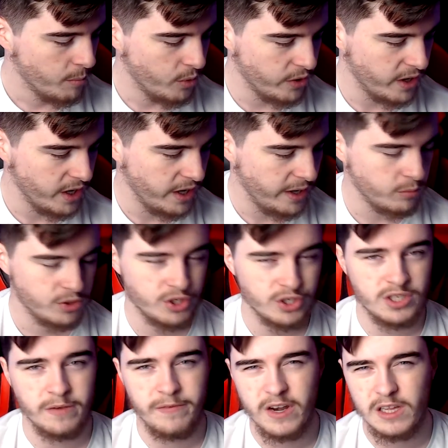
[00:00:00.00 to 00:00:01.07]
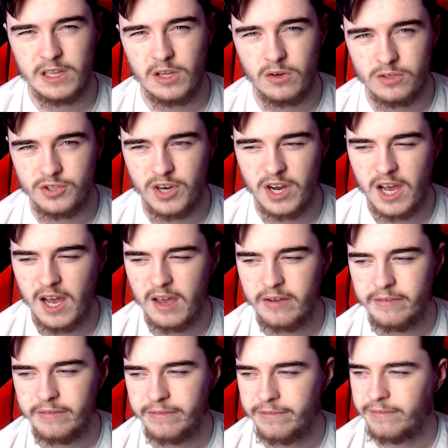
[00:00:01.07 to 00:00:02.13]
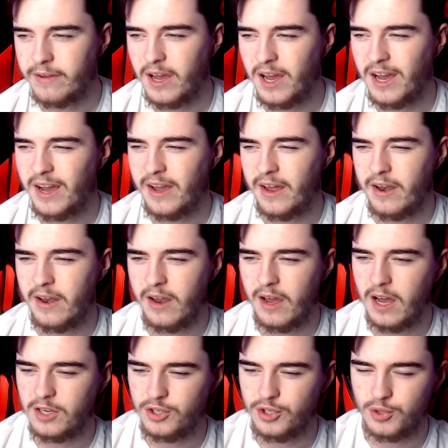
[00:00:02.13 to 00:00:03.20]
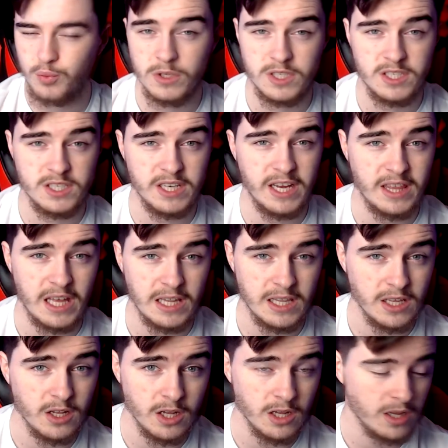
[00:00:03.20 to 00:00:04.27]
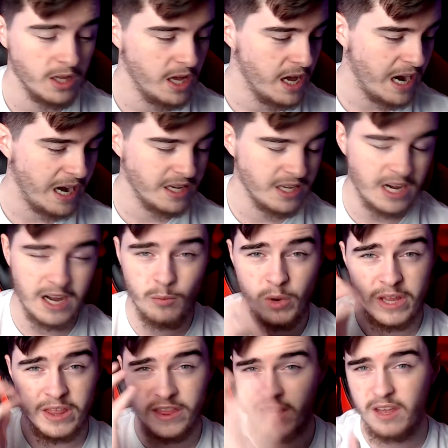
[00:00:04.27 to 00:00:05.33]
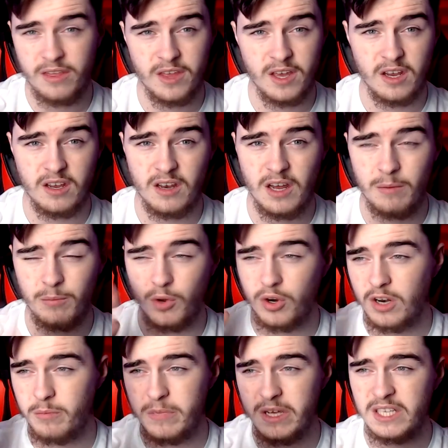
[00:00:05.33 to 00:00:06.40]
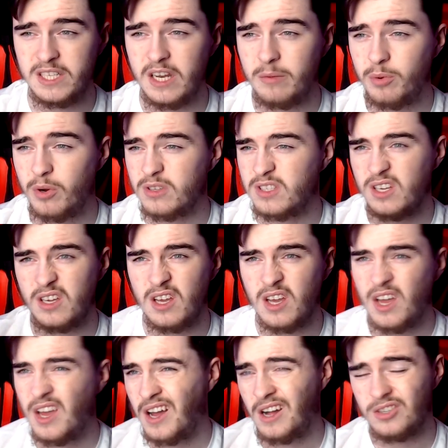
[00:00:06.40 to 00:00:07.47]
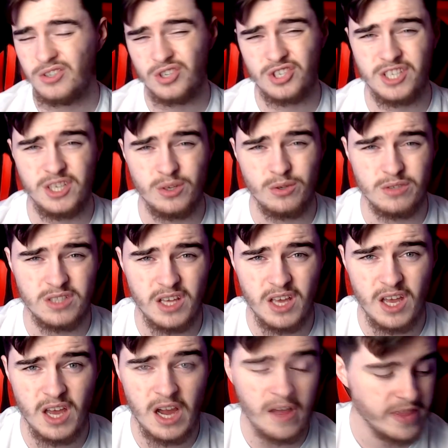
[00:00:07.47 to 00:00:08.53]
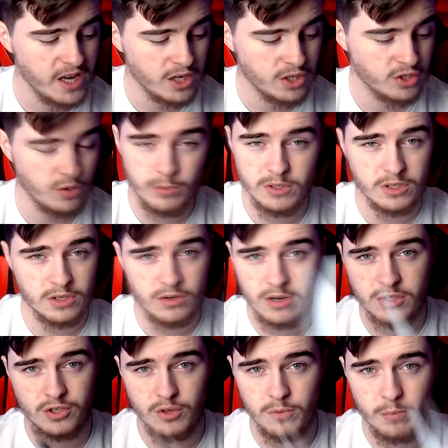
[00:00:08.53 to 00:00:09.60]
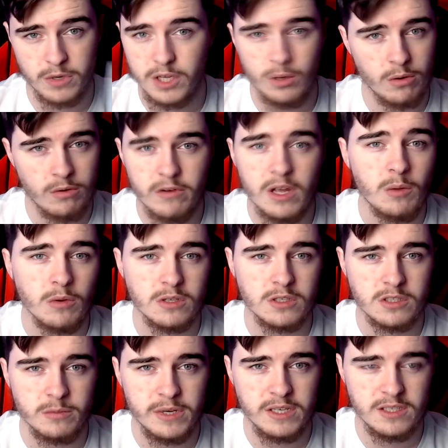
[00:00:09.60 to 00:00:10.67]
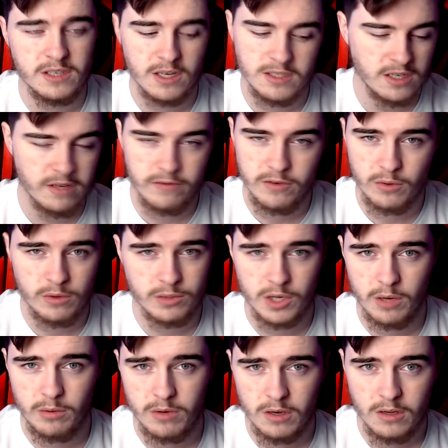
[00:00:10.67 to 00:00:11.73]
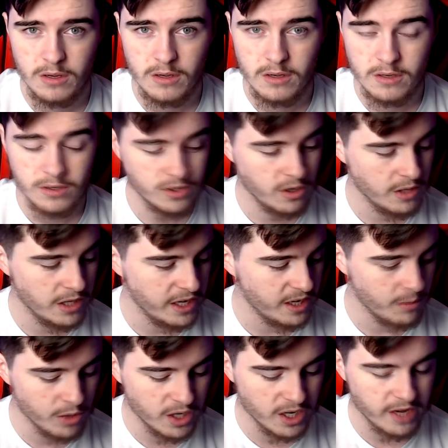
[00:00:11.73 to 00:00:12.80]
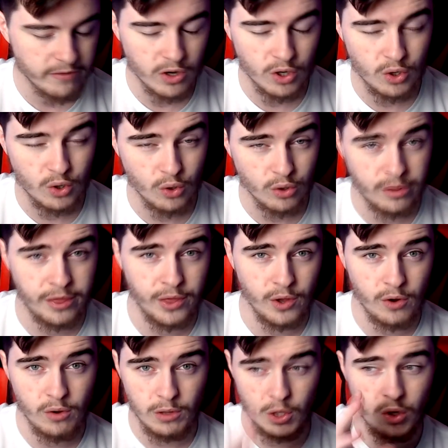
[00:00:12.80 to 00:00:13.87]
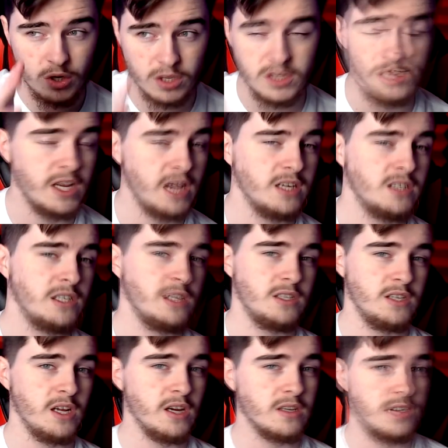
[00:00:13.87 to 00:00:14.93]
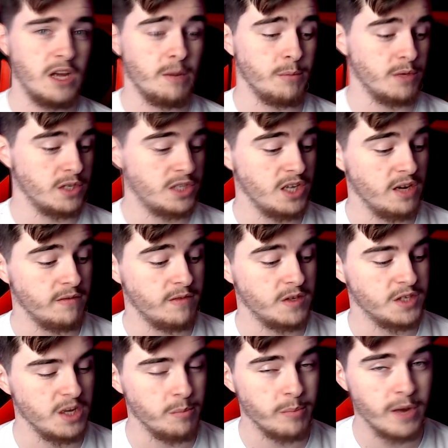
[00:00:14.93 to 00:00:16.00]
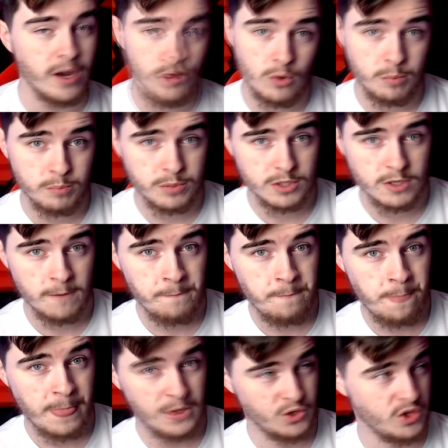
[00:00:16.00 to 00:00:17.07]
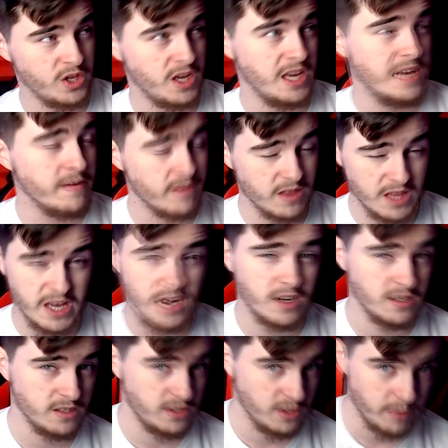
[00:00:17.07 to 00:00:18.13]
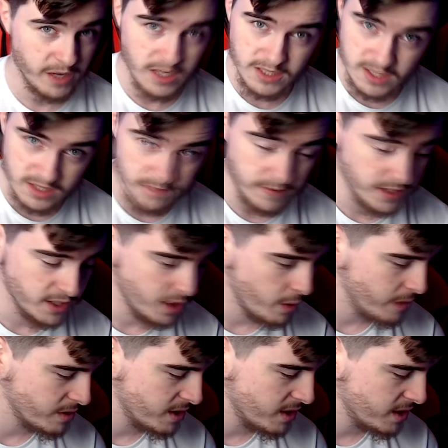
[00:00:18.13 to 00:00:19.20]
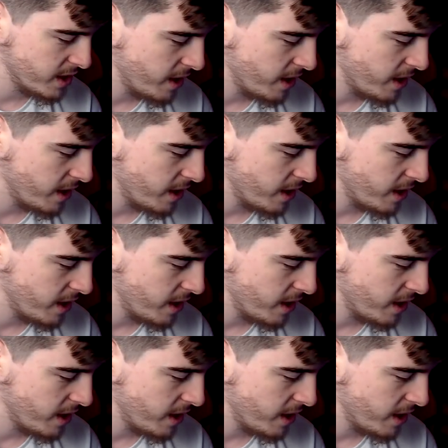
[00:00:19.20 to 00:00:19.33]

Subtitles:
But it was just a very long drive, and I just wanted to get that little... I went there thinking I'm not going to meet anybody, I'll just see who's there, and then I stumbled across somebody who I really wanted to meet, and I didn't even know he was going. So, like, I'm going to give it a good, thorough look at the guest list next time and see if there's any backups, so that even then I can still make a decent video out of the day.